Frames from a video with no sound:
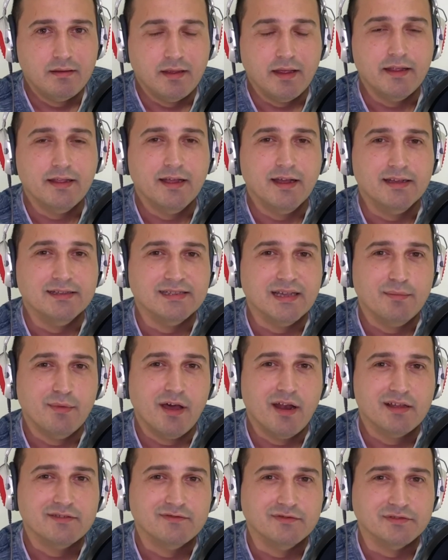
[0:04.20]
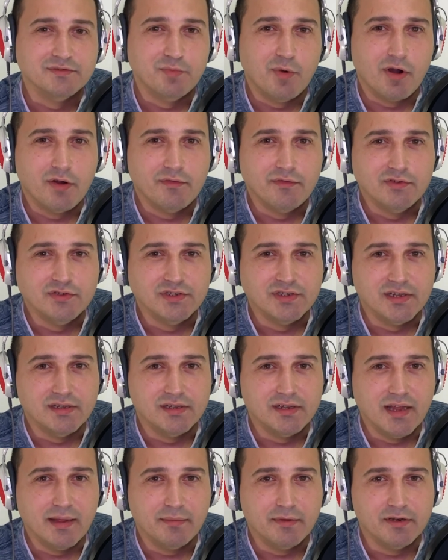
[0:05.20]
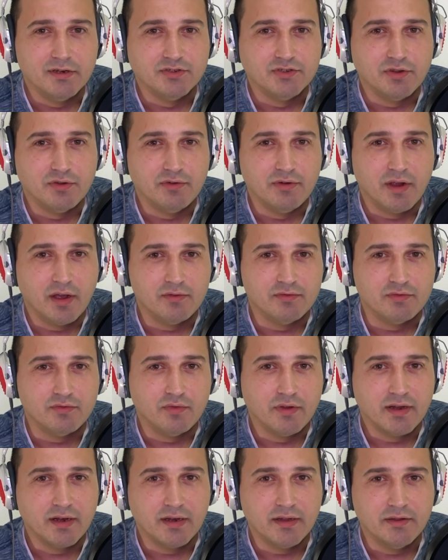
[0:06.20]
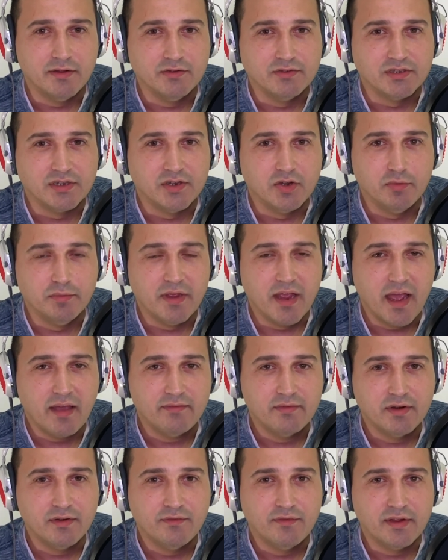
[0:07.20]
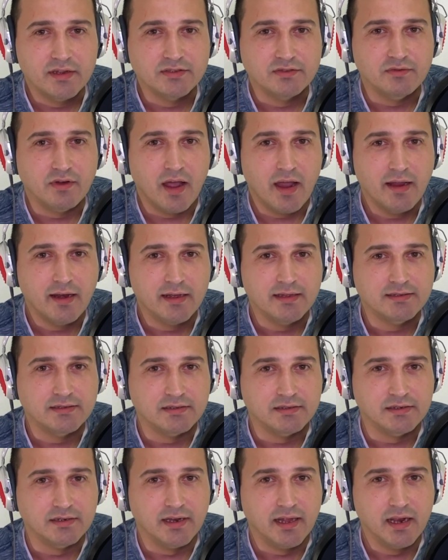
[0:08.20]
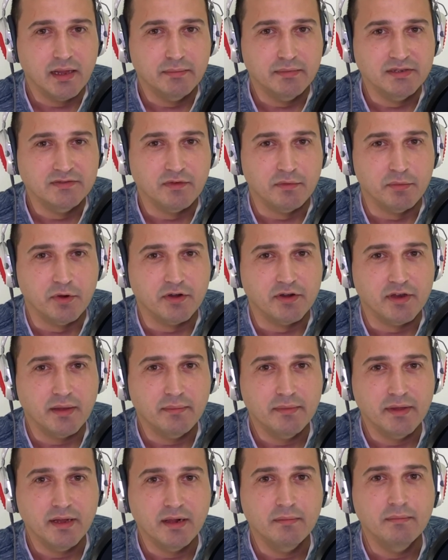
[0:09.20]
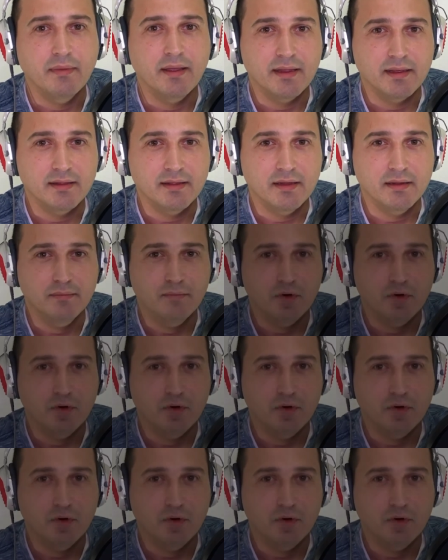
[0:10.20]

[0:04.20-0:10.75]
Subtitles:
Hey guys, I'm Alex from Smart Fusion, and today I'm going to show you how to quickly use Adobe After Effects to highlight certain elements from your thumbnail, making them